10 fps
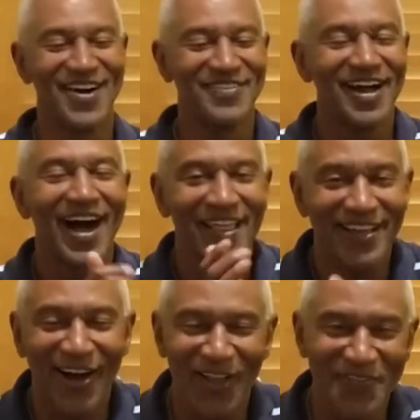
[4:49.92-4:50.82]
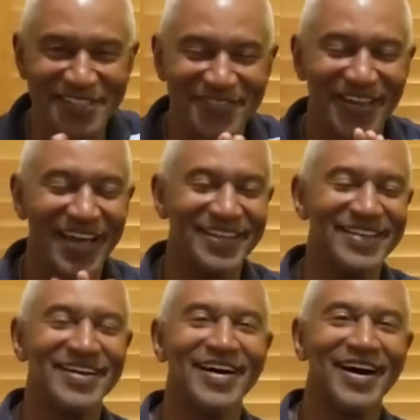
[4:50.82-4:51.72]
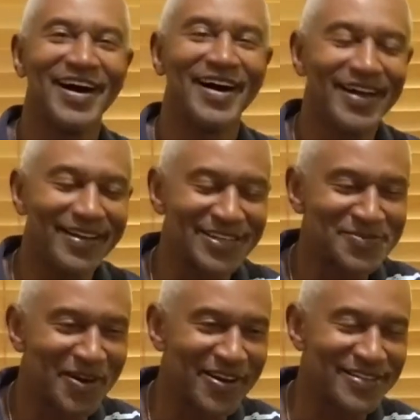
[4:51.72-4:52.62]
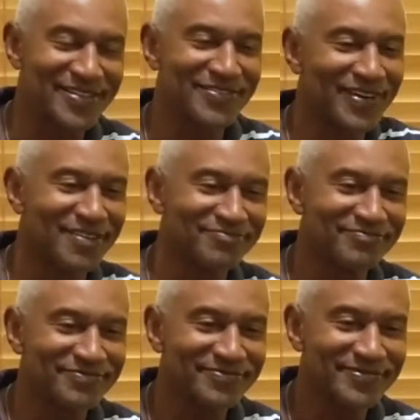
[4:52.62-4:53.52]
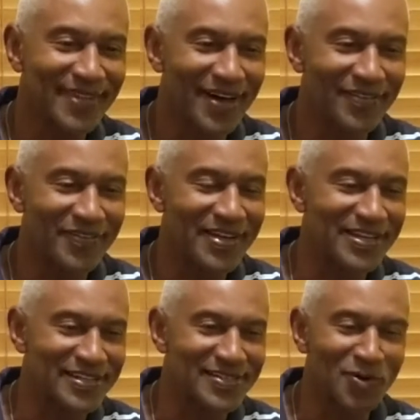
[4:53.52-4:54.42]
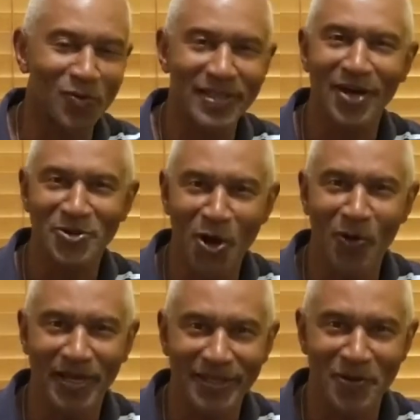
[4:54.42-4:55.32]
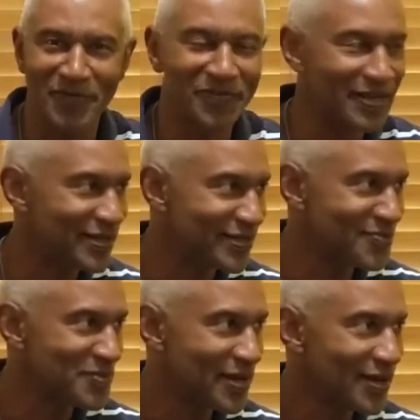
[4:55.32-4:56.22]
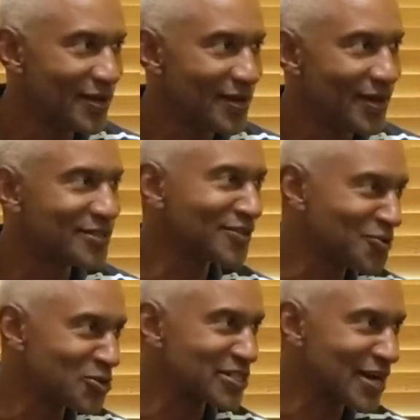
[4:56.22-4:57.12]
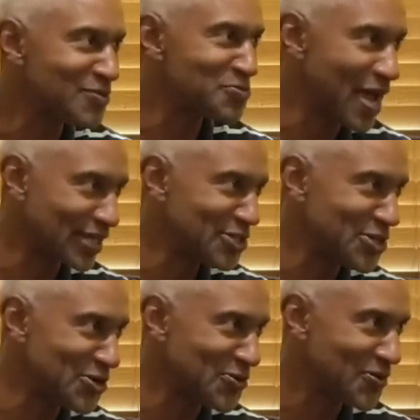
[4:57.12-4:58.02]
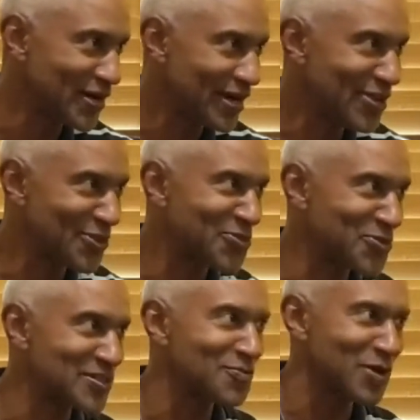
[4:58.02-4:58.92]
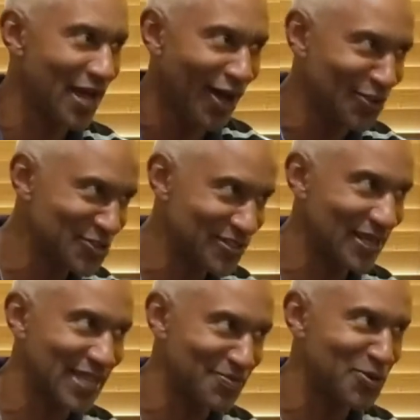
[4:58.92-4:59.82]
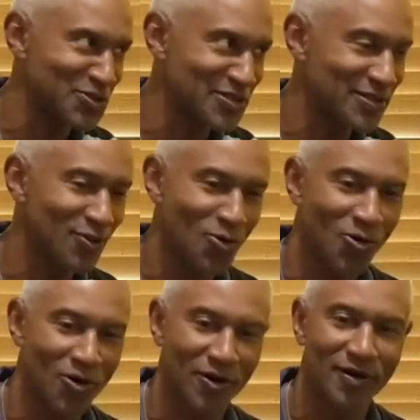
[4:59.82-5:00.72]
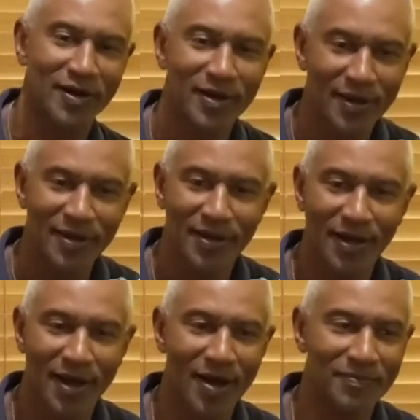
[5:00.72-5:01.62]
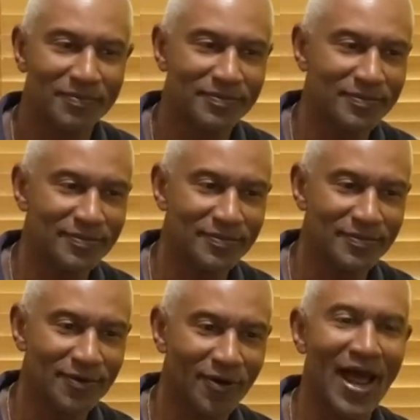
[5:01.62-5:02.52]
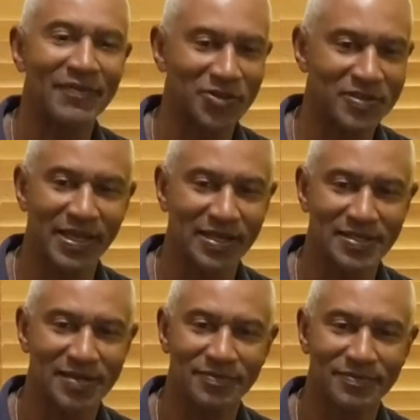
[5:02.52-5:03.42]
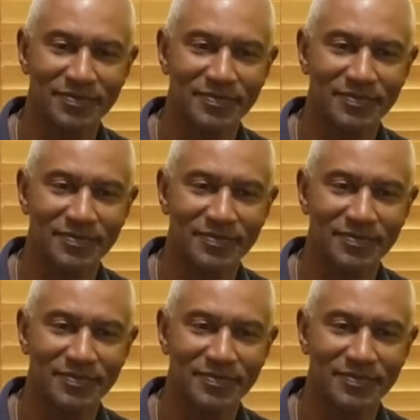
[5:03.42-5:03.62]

uh, I think all of us have had uh, an experience of, um, of offending someone without knowing that we've offended them until of course it comes back to you either through someone else, not that person, or uh, or after things have